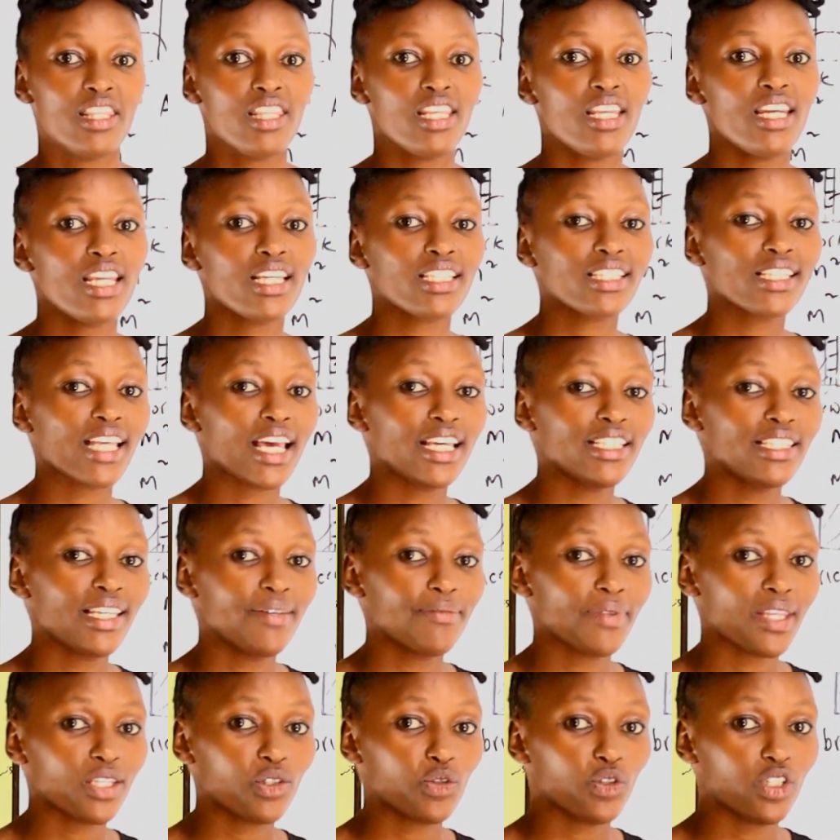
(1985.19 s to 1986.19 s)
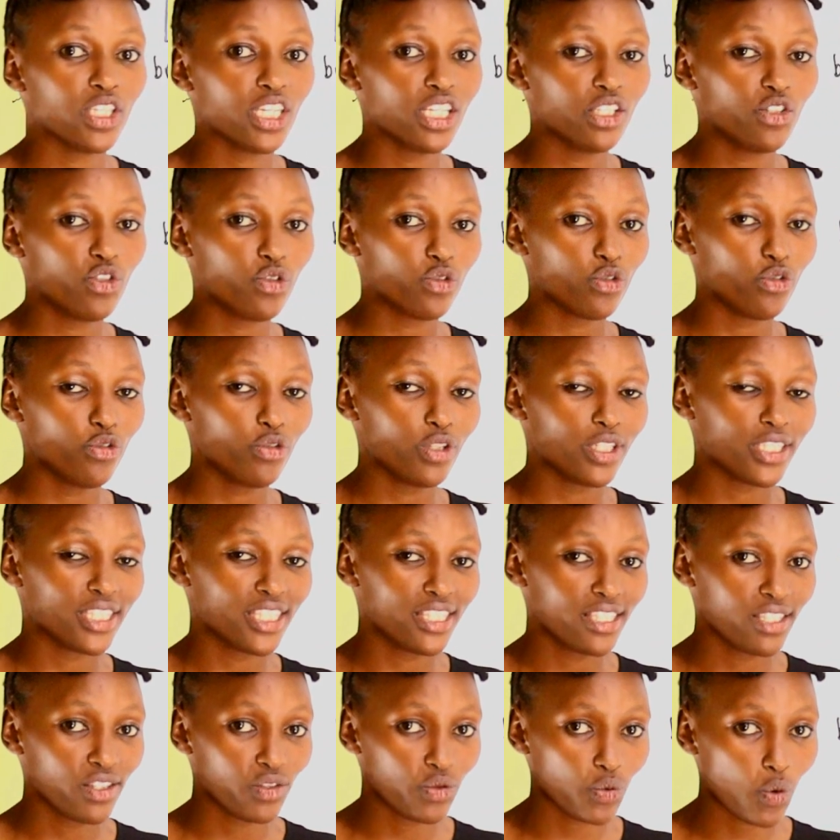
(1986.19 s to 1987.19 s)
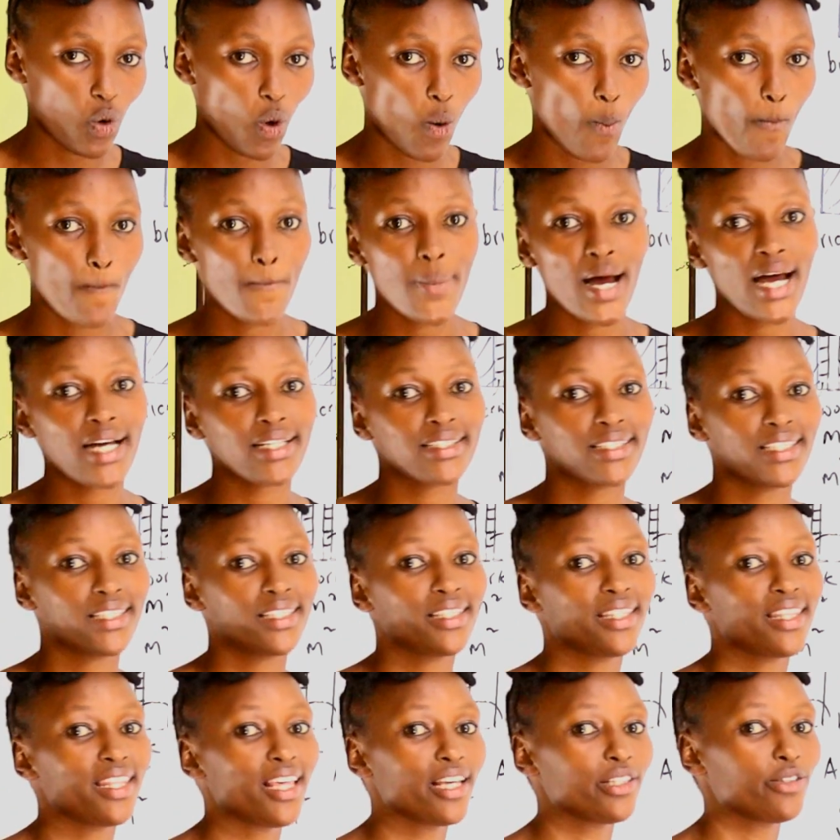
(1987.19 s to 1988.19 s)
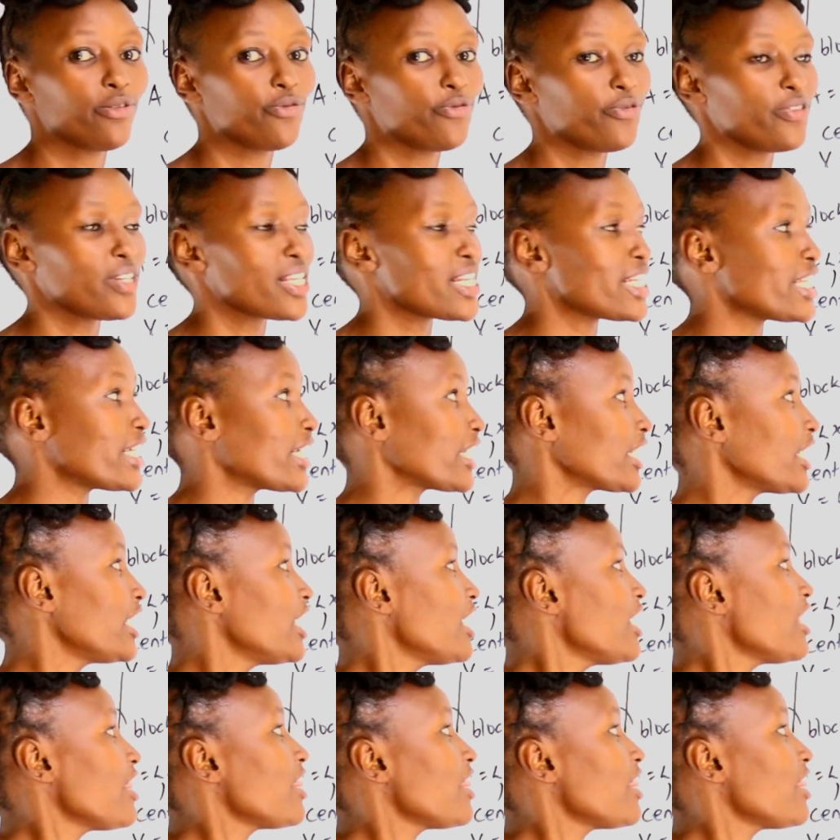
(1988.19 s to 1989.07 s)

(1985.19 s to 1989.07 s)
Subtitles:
the next item that we need to do is to compact that filling.